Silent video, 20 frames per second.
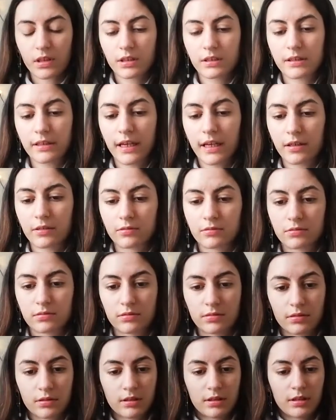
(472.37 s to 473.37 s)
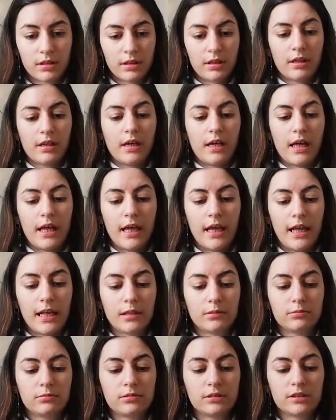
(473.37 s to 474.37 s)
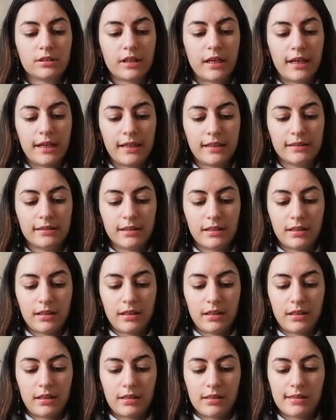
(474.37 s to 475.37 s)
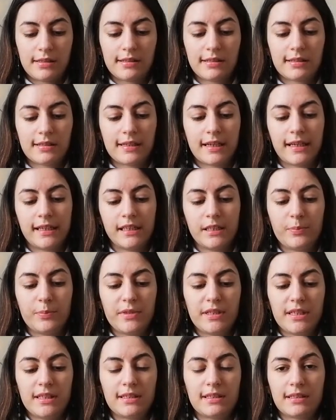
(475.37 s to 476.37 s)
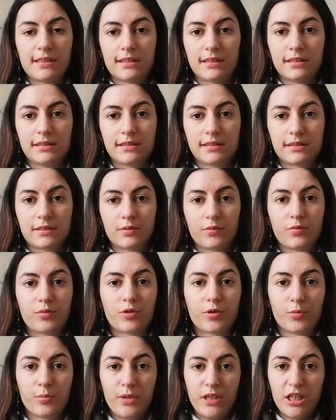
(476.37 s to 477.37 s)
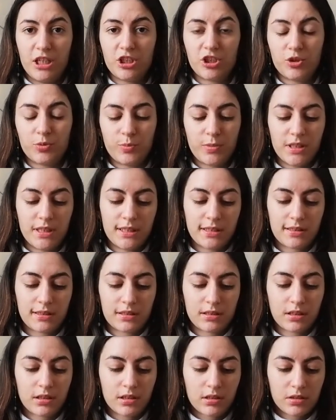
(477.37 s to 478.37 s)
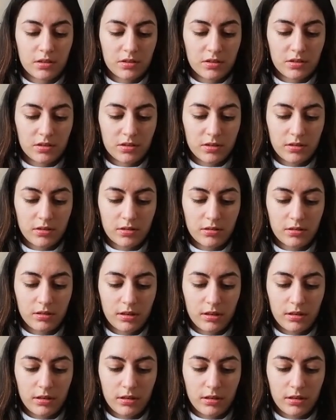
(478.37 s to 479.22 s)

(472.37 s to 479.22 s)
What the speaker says: Now I will cut tiny pieces from each piece. So